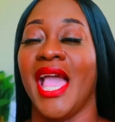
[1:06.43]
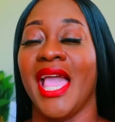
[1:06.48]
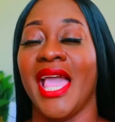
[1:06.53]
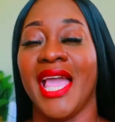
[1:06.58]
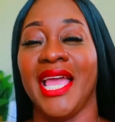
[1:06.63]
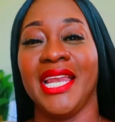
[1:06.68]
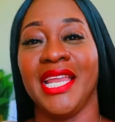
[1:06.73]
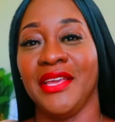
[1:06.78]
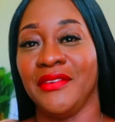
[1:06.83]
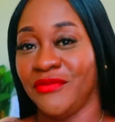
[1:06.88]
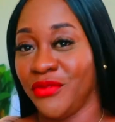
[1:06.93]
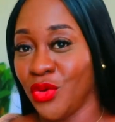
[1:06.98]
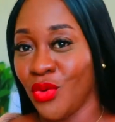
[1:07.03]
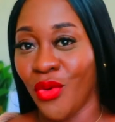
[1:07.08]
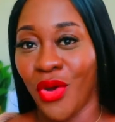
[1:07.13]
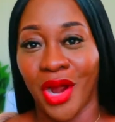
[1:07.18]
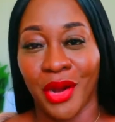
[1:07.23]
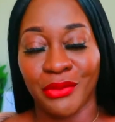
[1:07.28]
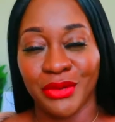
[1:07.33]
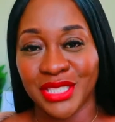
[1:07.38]
And if
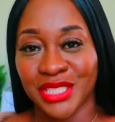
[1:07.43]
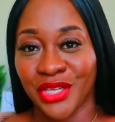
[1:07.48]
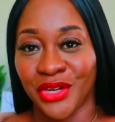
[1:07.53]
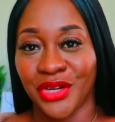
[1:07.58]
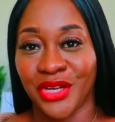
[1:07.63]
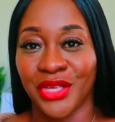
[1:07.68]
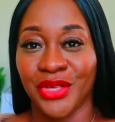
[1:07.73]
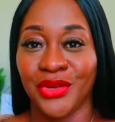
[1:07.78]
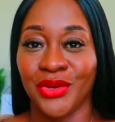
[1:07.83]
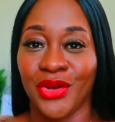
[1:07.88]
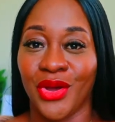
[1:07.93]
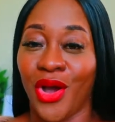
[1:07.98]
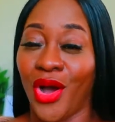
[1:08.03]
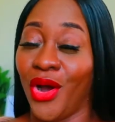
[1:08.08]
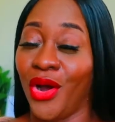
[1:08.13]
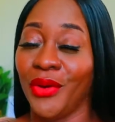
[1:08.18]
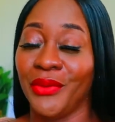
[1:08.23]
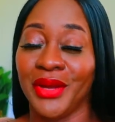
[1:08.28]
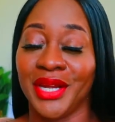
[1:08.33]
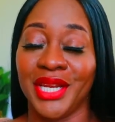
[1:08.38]
you are returning, you know,
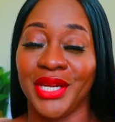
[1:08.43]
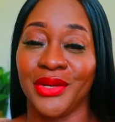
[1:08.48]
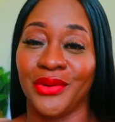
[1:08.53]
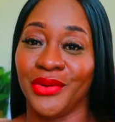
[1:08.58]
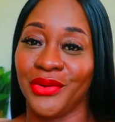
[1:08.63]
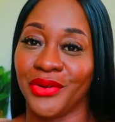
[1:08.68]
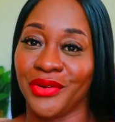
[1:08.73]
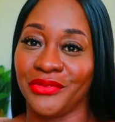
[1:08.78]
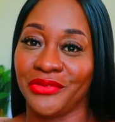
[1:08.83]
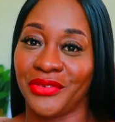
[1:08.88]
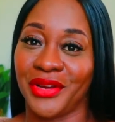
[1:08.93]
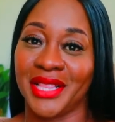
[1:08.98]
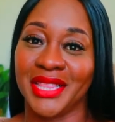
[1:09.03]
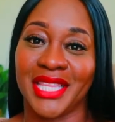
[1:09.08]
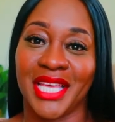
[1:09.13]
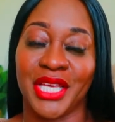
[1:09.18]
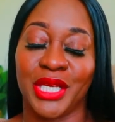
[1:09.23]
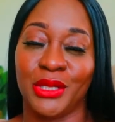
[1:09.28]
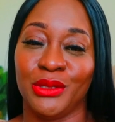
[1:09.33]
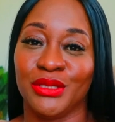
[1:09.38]
already know, girlfriend,
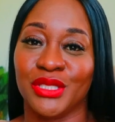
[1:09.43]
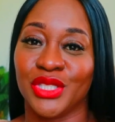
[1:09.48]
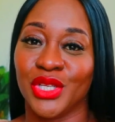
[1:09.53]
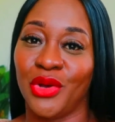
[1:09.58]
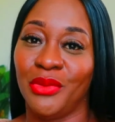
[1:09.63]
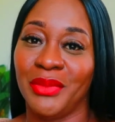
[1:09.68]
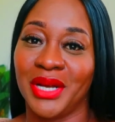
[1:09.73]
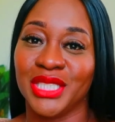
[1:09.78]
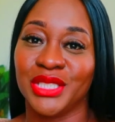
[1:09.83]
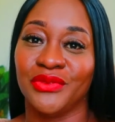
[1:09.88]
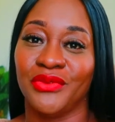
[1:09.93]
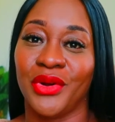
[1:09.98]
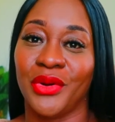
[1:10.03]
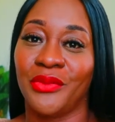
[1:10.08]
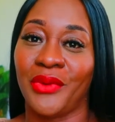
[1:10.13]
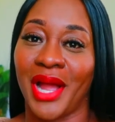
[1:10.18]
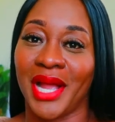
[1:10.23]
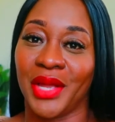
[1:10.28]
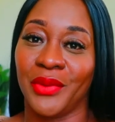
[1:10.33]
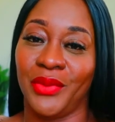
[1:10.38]
thank you so much
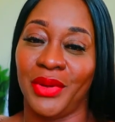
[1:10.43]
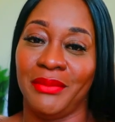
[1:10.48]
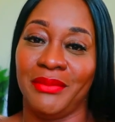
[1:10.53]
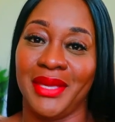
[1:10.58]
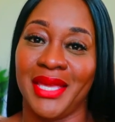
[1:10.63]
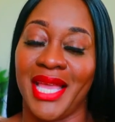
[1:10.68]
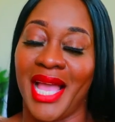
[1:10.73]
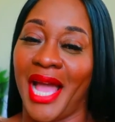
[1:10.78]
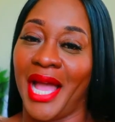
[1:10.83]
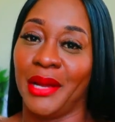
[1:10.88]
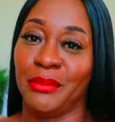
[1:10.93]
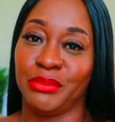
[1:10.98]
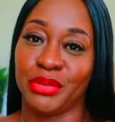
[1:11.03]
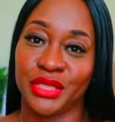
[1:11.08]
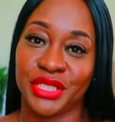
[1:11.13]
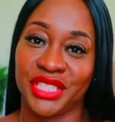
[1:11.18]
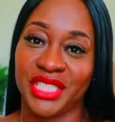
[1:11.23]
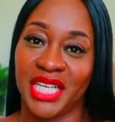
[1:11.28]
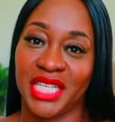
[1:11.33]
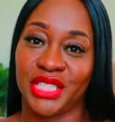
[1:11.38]
for rocking with me. I
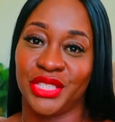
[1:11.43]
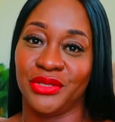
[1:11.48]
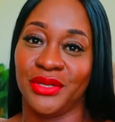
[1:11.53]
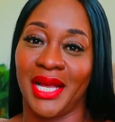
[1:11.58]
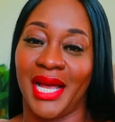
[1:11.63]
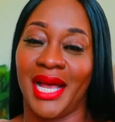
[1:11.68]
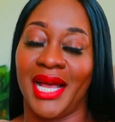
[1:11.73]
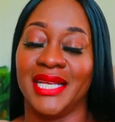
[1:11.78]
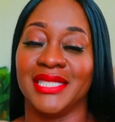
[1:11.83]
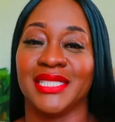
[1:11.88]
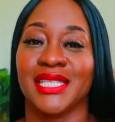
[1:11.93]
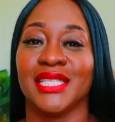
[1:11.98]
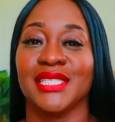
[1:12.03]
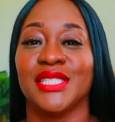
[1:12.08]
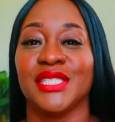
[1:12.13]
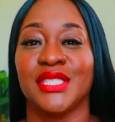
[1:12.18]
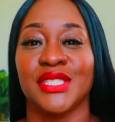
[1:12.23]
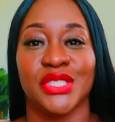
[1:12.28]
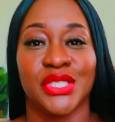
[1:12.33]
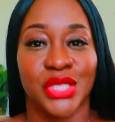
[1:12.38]
appreciate you guys
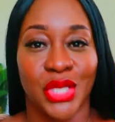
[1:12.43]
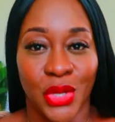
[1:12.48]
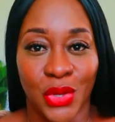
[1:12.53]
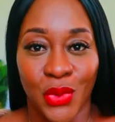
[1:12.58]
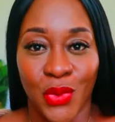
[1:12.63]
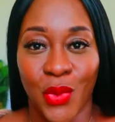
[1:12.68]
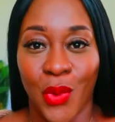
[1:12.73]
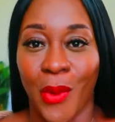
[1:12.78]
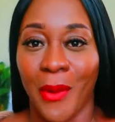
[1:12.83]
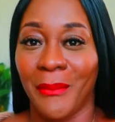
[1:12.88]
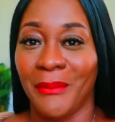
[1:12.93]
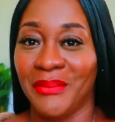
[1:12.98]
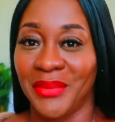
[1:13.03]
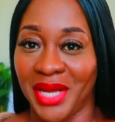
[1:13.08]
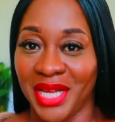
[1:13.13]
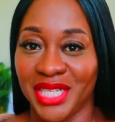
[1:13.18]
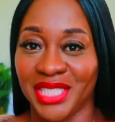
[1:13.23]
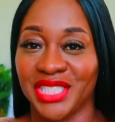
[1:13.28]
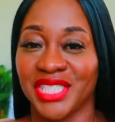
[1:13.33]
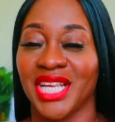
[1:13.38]
so
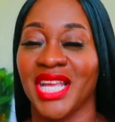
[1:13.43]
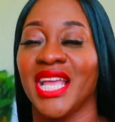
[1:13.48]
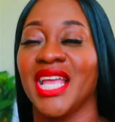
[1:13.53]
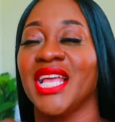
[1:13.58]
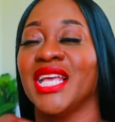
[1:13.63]
much.